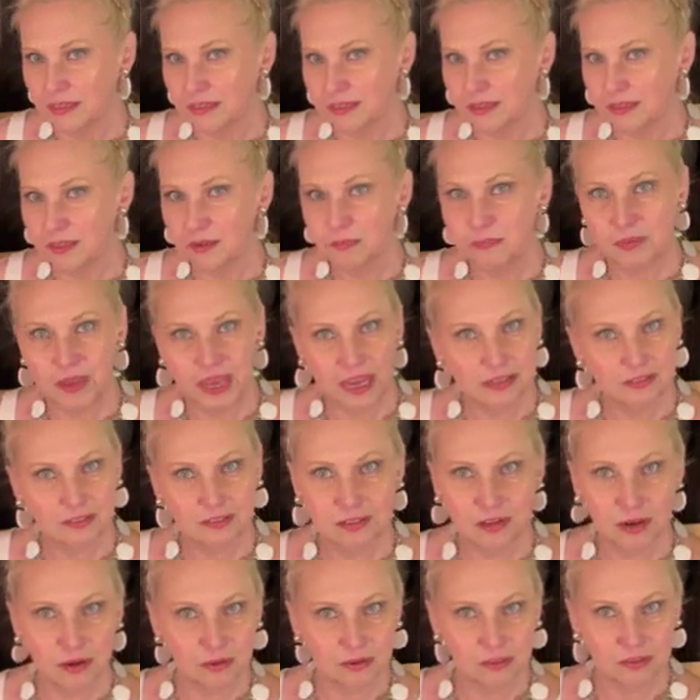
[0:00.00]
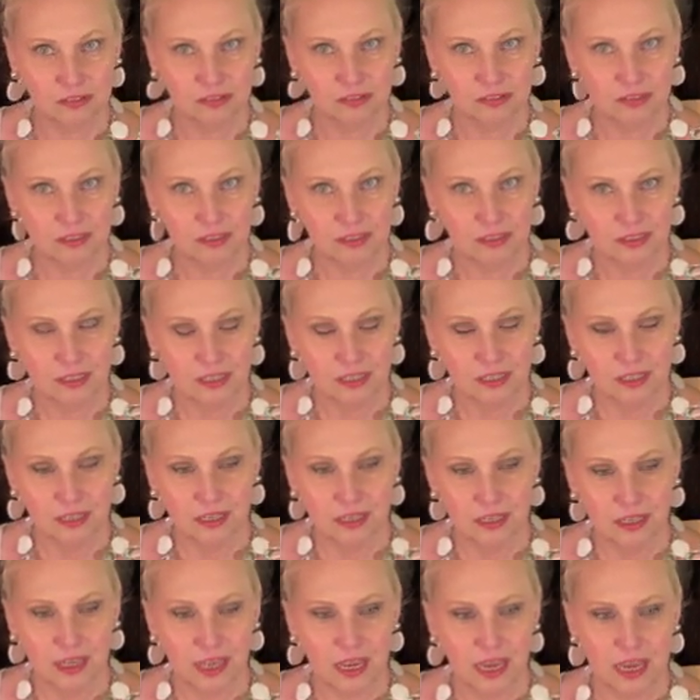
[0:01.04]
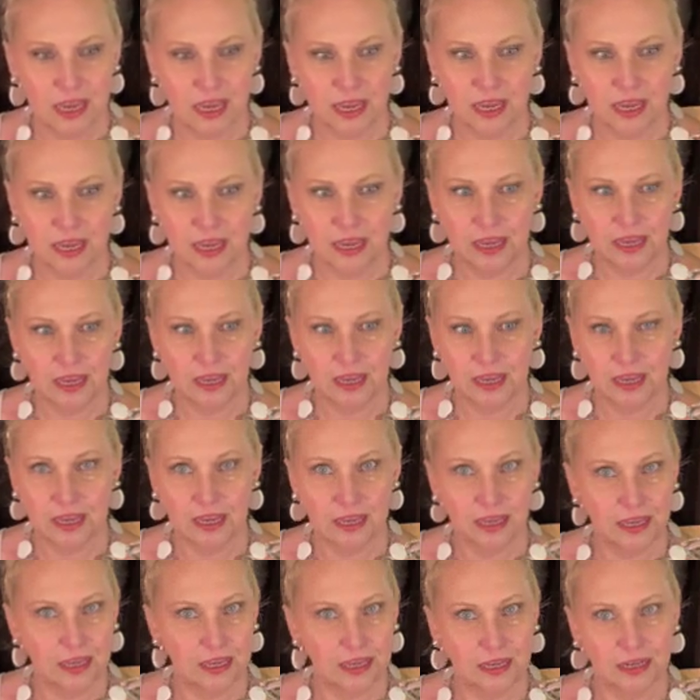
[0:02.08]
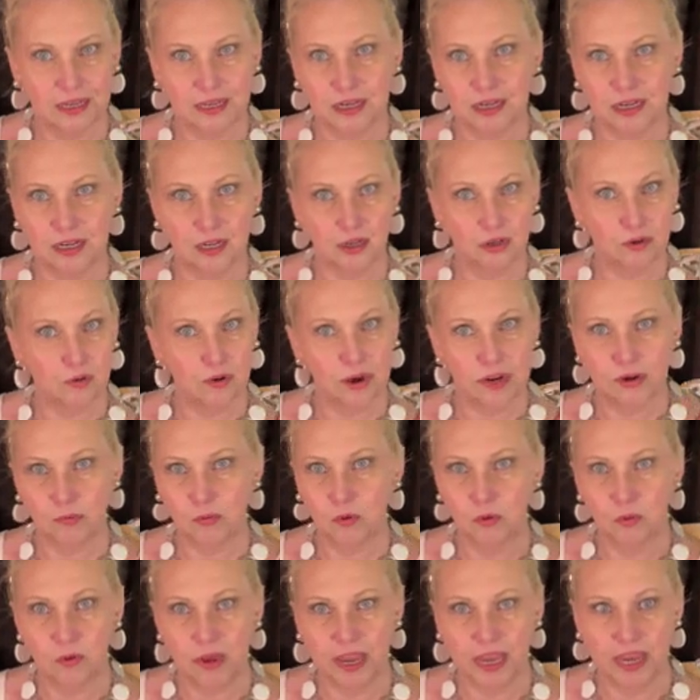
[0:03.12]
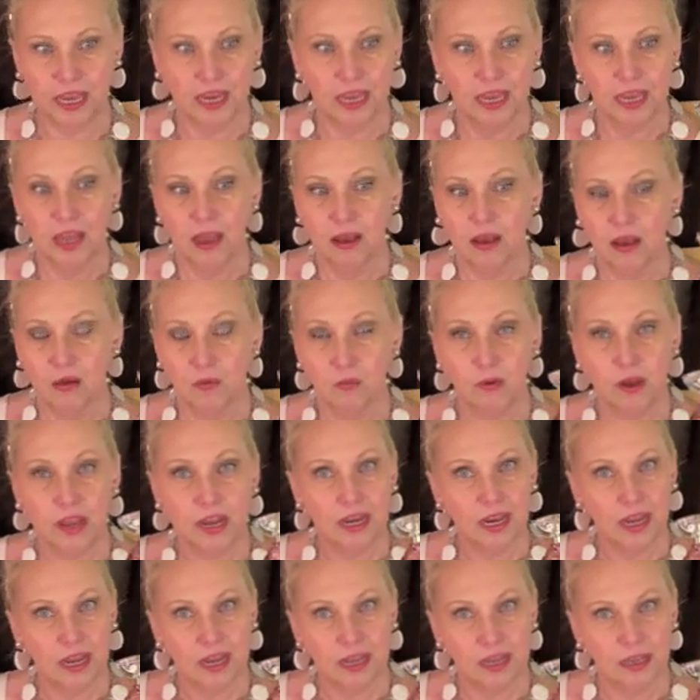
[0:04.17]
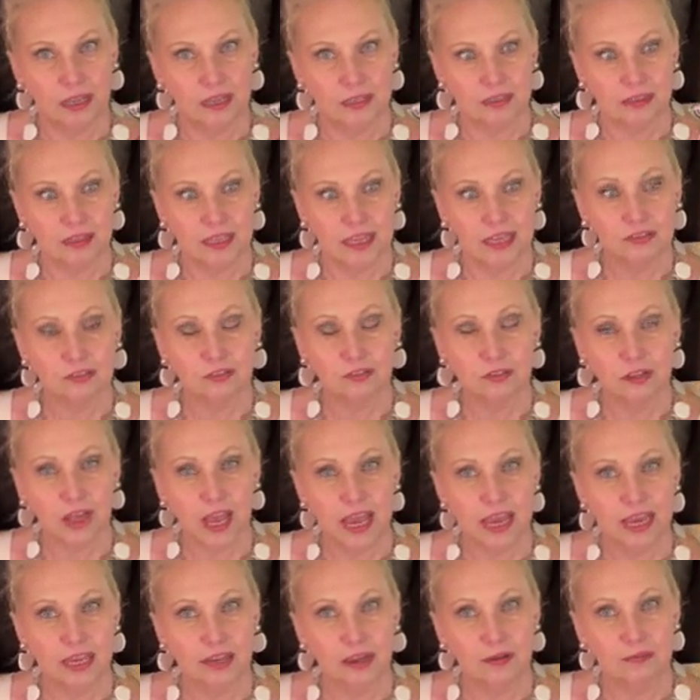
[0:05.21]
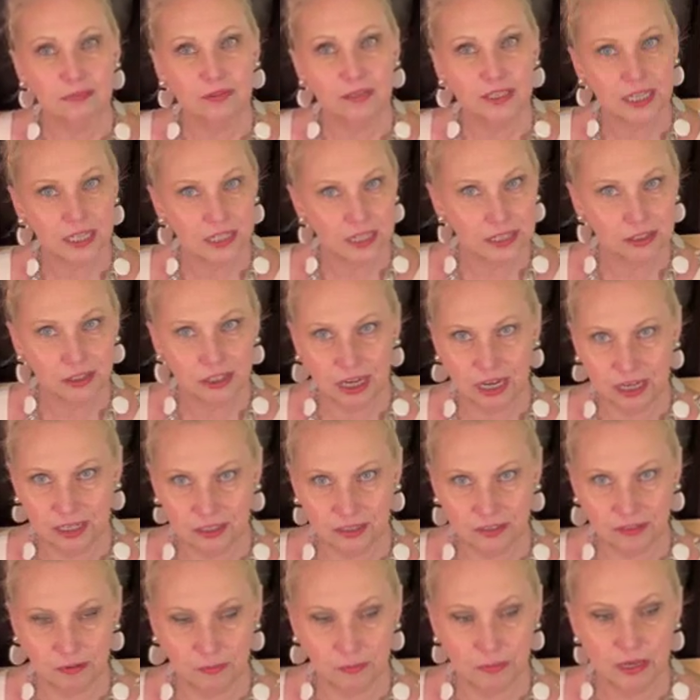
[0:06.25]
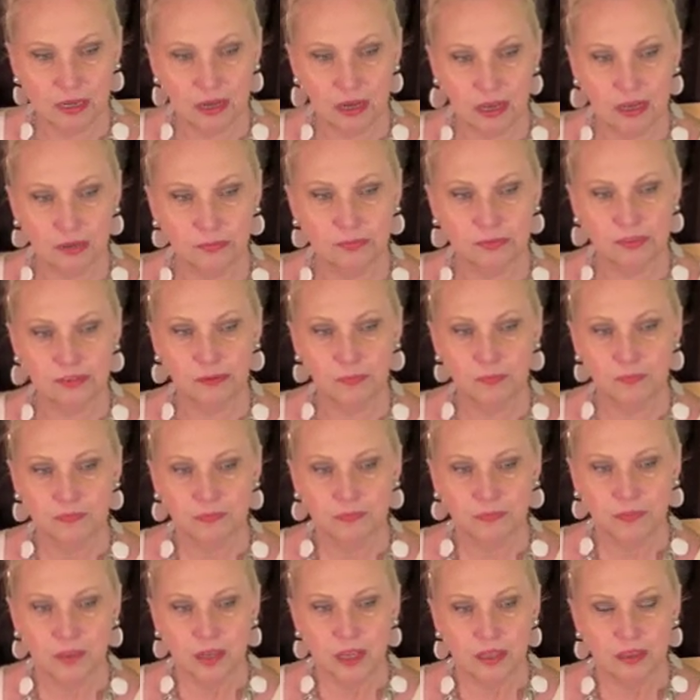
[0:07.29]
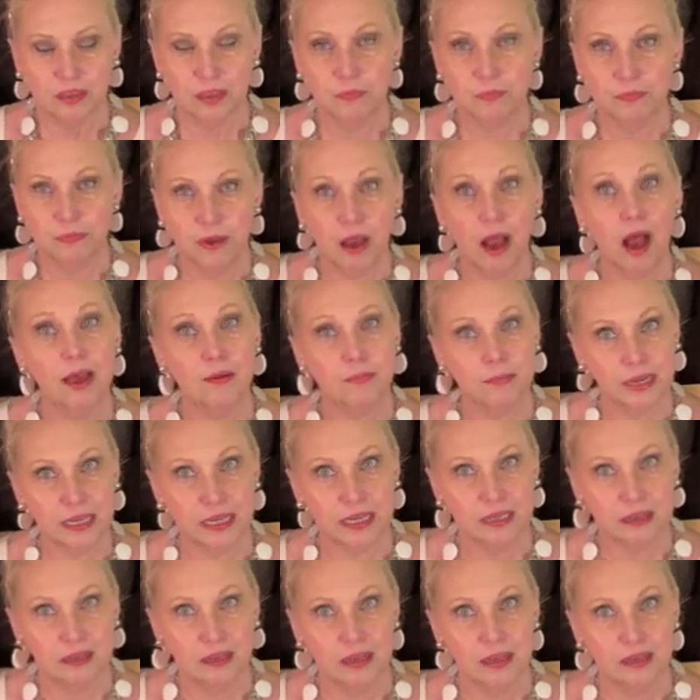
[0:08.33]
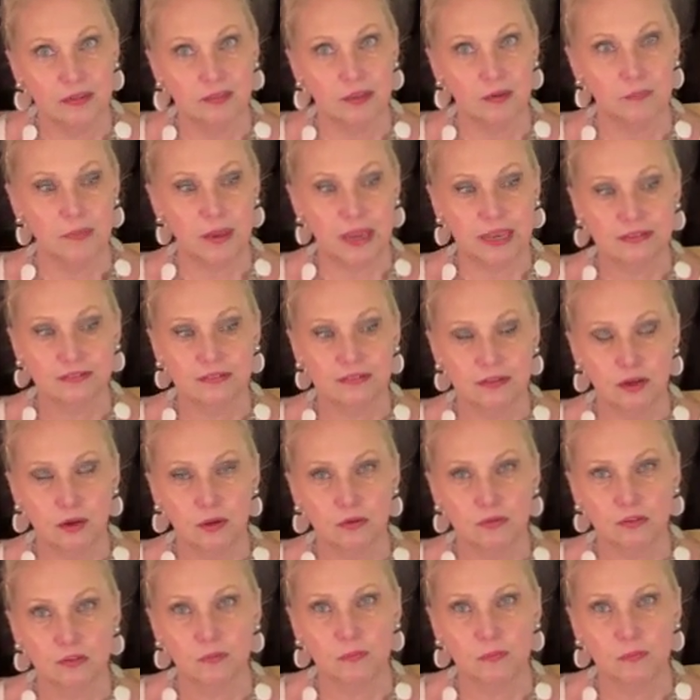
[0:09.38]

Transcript: the base notes in an incredible way. When this completely changes, it becomes the base notes